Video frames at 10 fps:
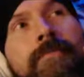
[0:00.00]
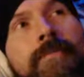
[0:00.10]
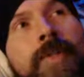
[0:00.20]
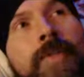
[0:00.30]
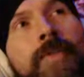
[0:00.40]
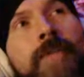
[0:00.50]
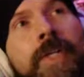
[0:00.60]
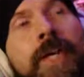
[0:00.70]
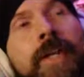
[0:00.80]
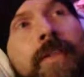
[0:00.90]
you
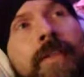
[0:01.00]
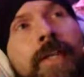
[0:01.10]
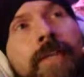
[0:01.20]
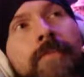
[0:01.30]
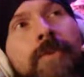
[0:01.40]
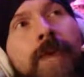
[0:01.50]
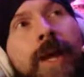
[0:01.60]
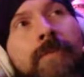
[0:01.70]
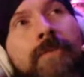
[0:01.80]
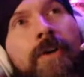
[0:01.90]
got to think, if you
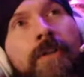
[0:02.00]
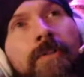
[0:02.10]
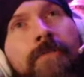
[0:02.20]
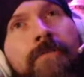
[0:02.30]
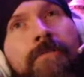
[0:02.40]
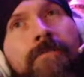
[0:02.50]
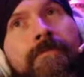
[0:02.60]
have all of